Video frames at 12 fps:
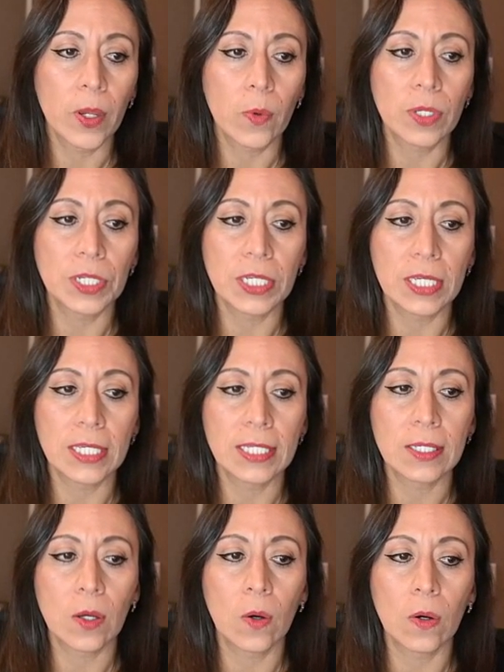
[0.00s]
which
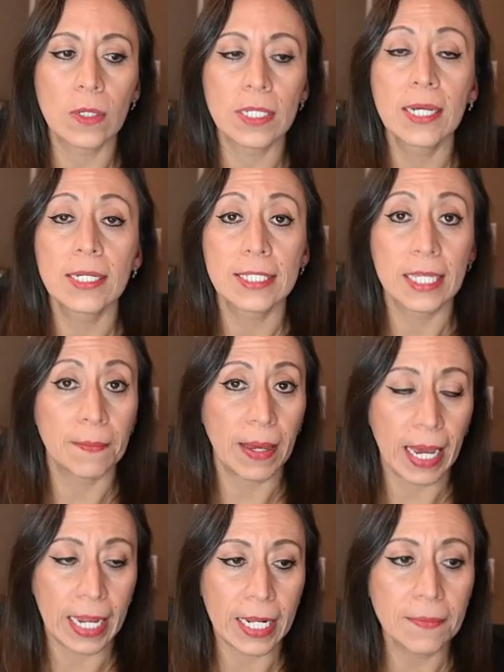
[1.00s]
is called Dim
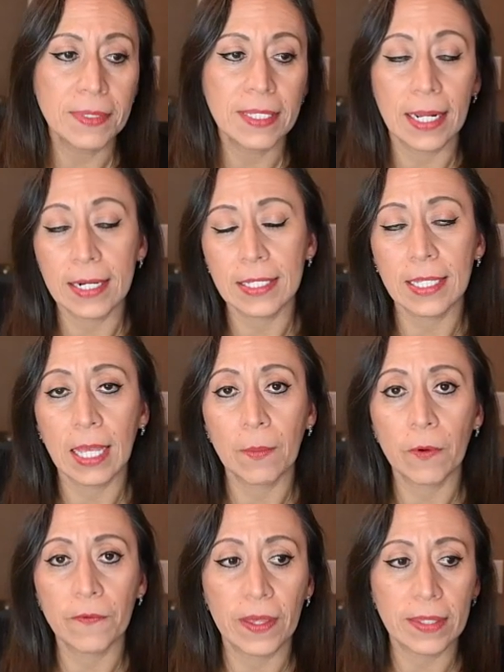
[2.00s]
Items, that is the name
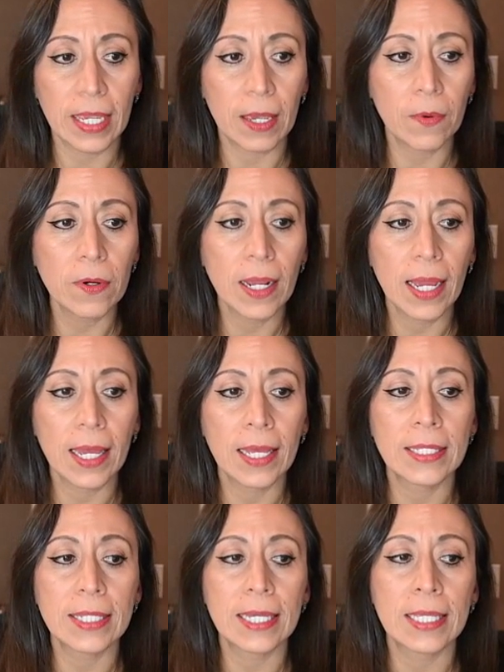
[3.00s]
of that table,
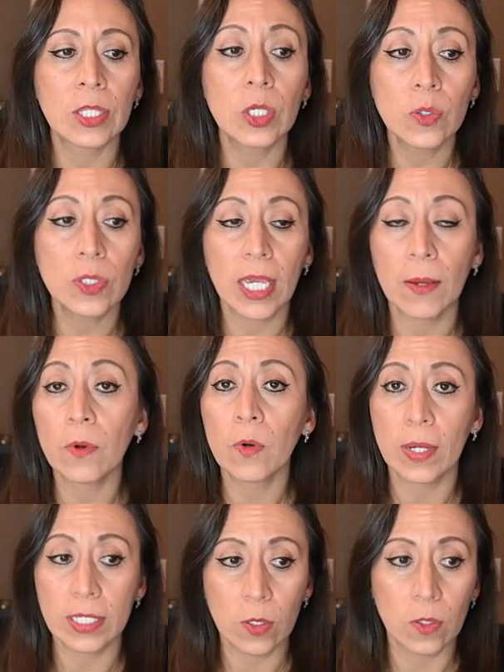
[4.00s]
and the new table
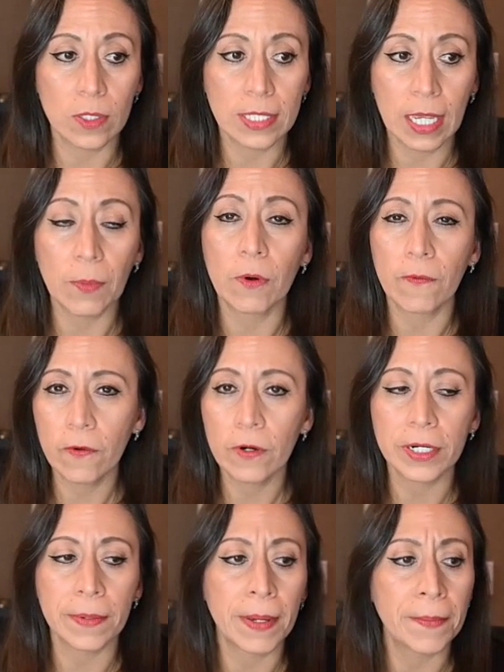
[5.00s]
was called Table 4,
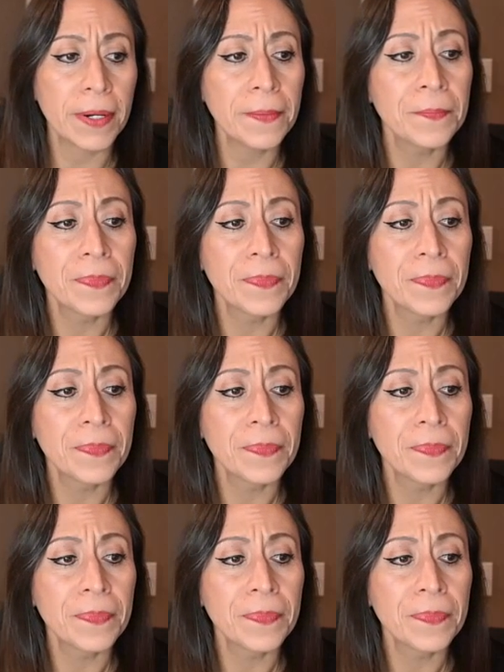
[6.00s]
remember?